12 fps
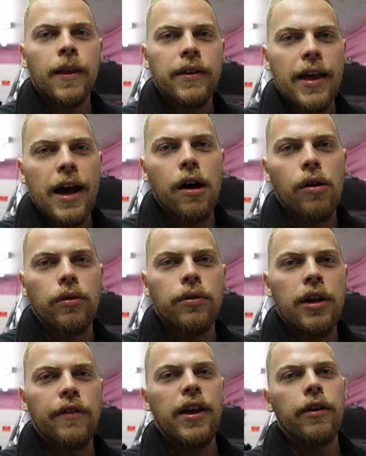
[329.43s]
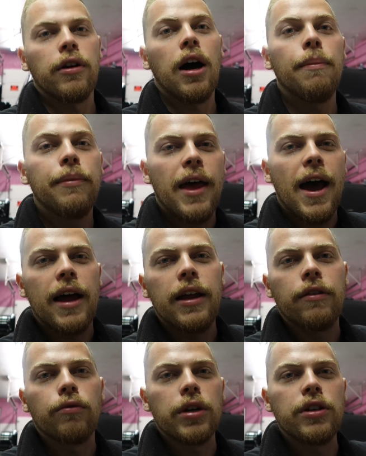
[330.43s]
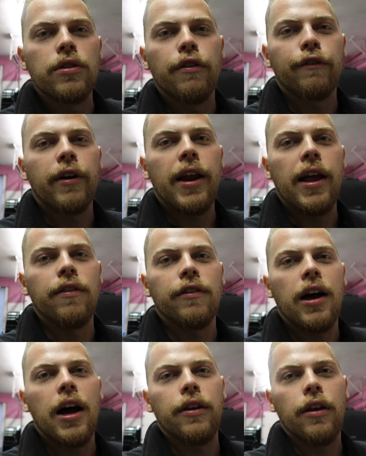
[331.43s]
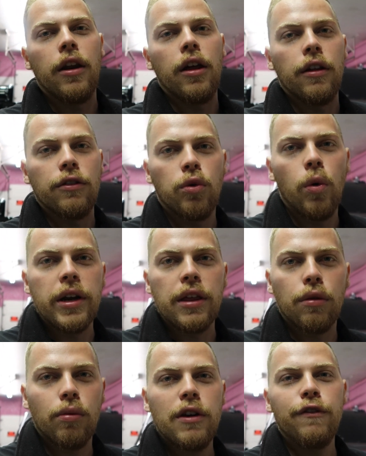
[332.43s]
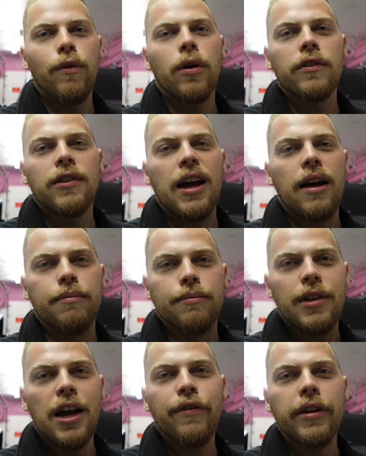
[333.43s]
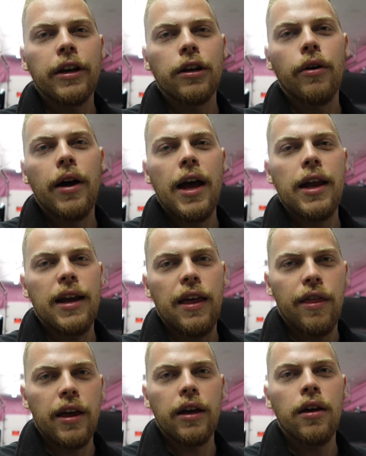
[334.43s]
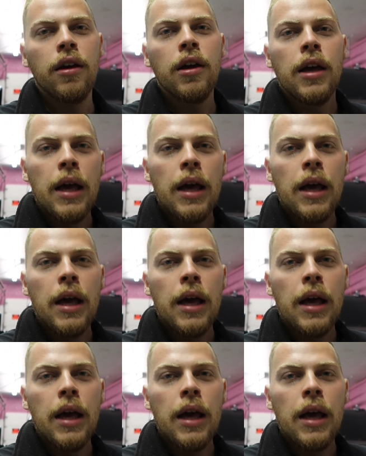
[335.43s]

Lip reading: Now, if they up that and redo the front ends on the 23 Fords, I'm definitely going to go ahead and I think